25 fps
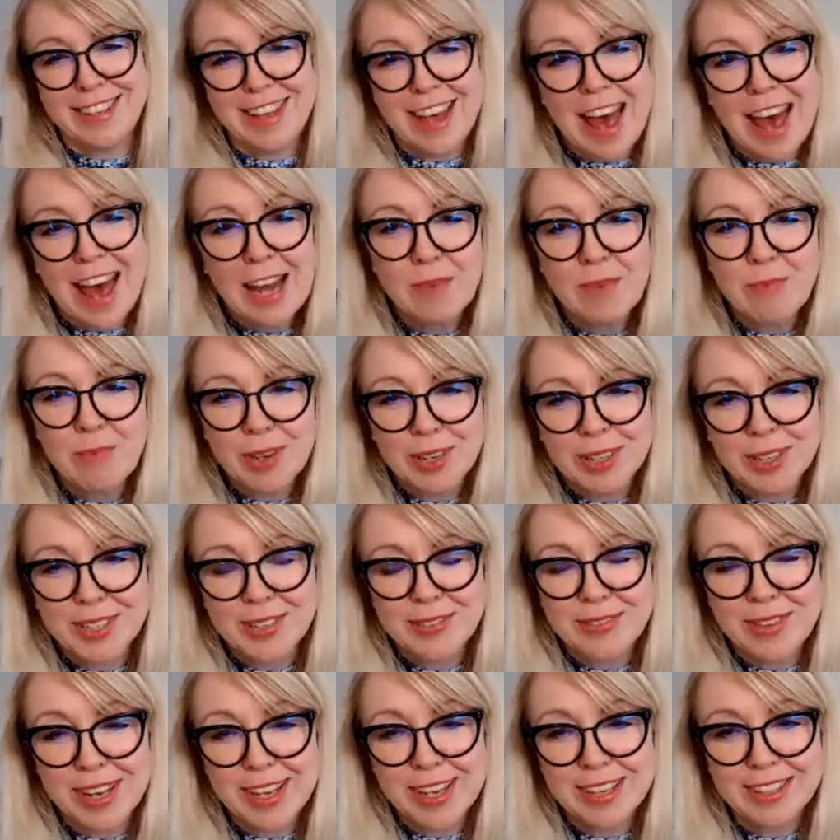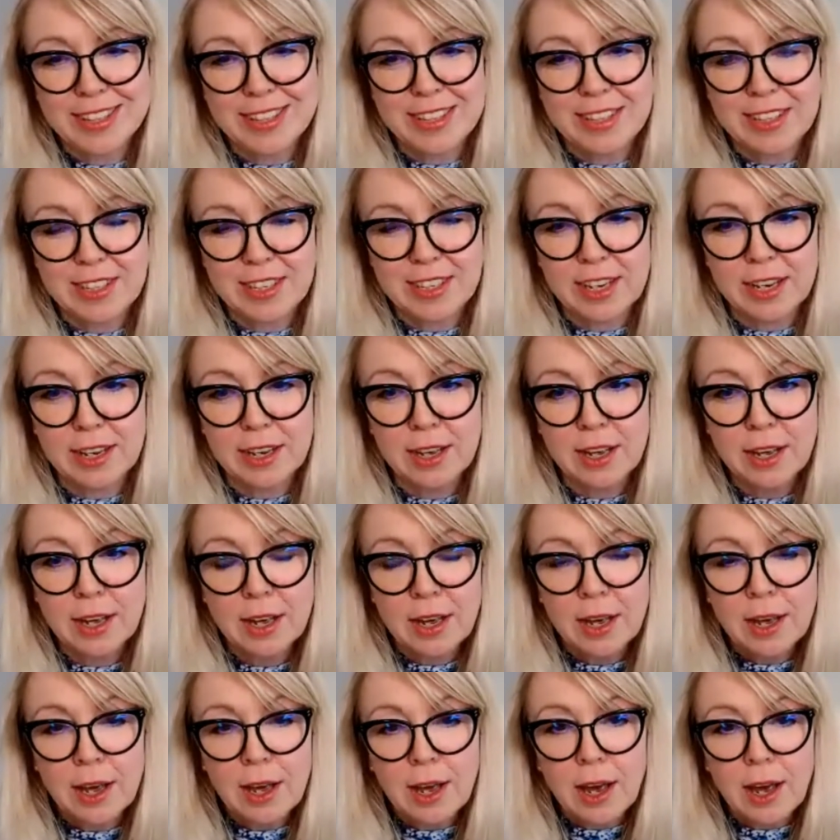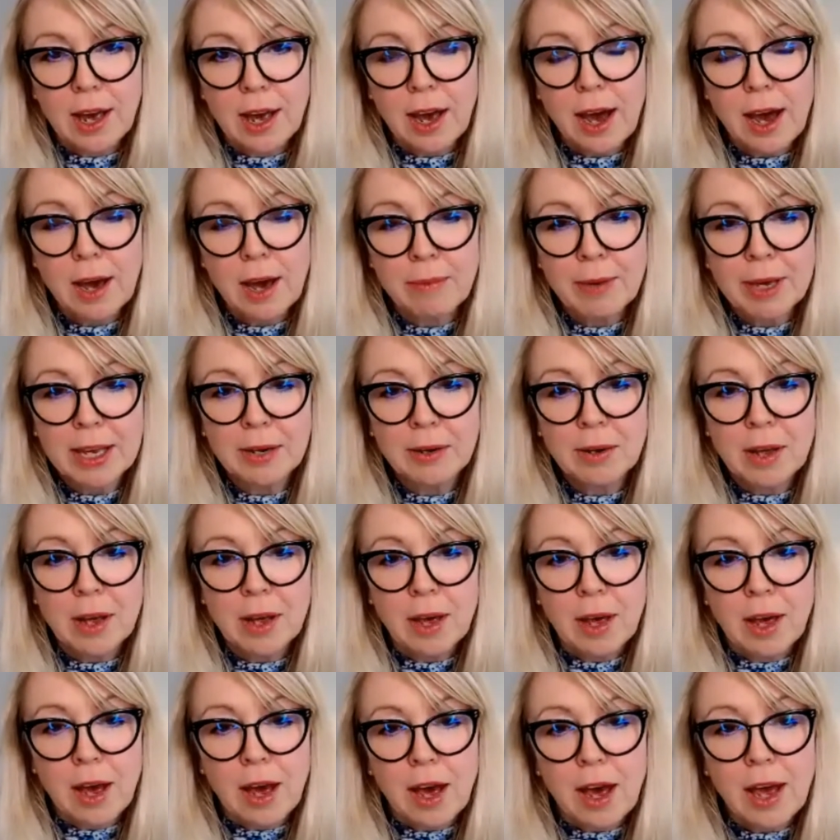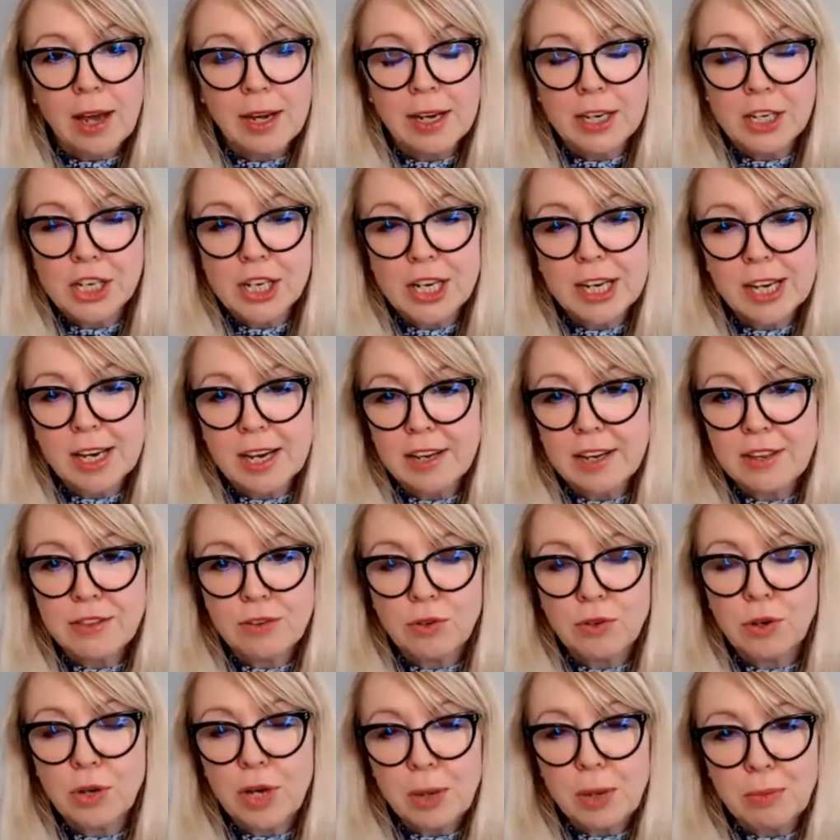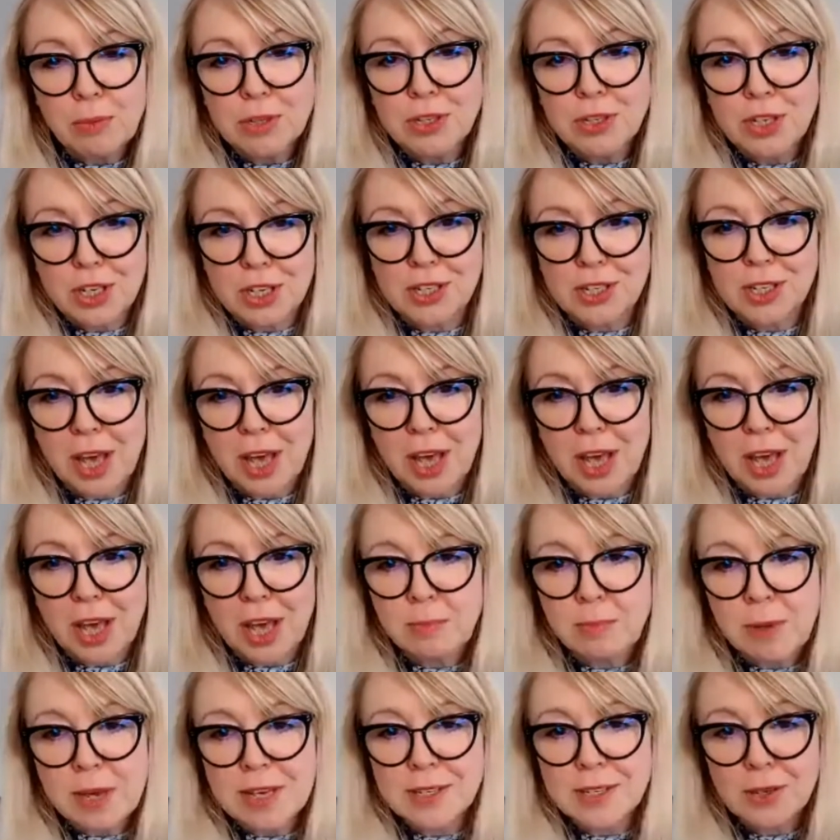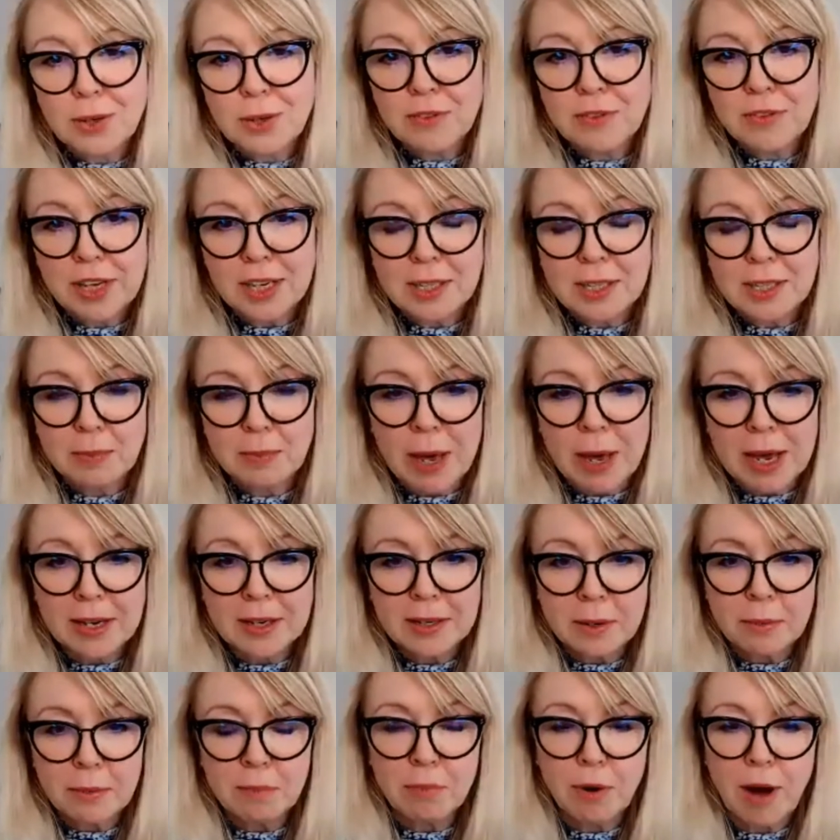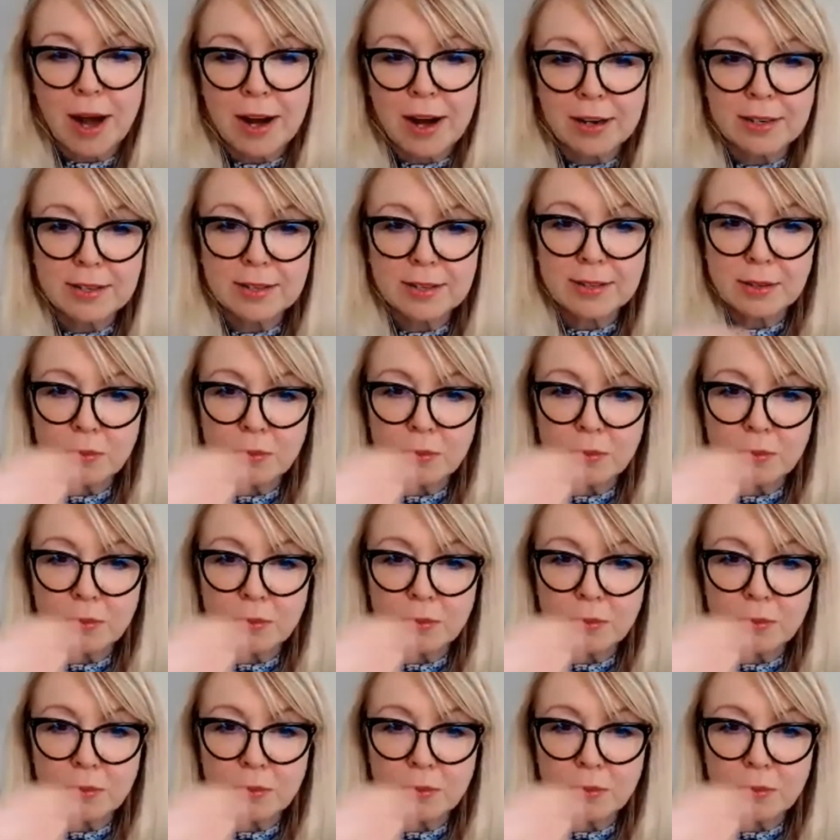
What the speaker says: element of it to, I mean, initially I thought it was just going to be sort of independent brands.